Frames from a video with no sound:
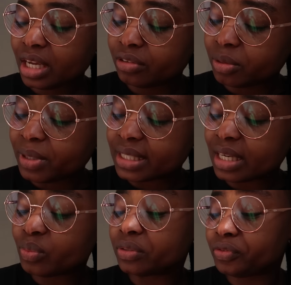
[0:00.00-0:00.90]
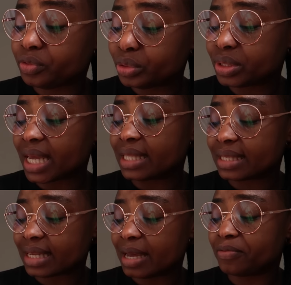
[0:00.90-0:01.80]
formulated with fruit
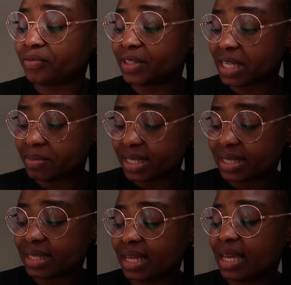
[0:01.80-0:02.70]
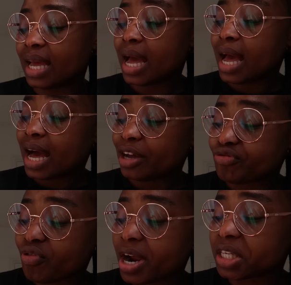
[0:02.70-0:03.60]
enzyme, vitamin C,
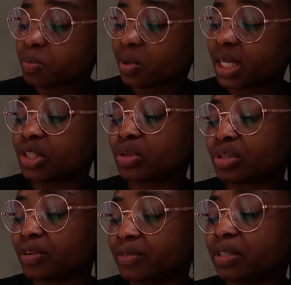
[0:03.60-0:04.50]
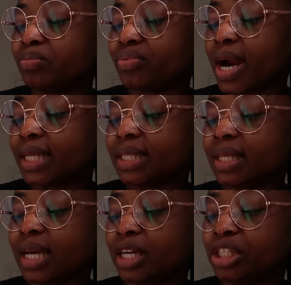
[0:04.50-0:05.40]
and rice powder to soften,
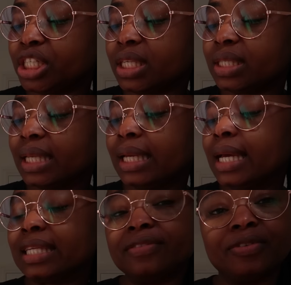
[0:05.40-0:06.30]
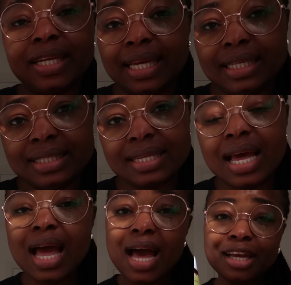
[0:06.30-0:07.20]
brighten, and gently exfoliate.
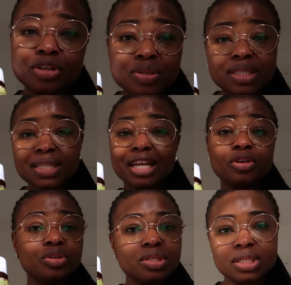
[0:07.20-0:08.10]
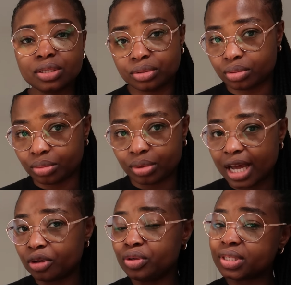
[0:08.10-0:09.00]
I use this, I don't use this
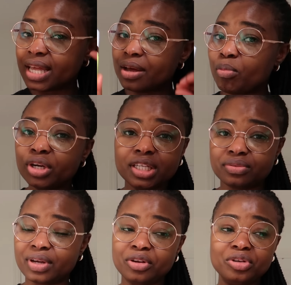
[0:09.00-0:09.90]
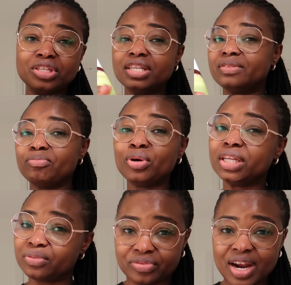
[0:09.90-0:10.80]
Monday
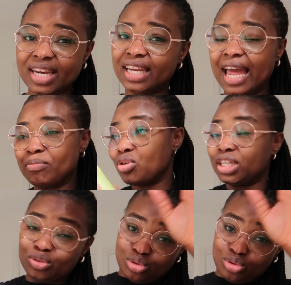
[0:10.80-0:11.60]
to Friday, like Monday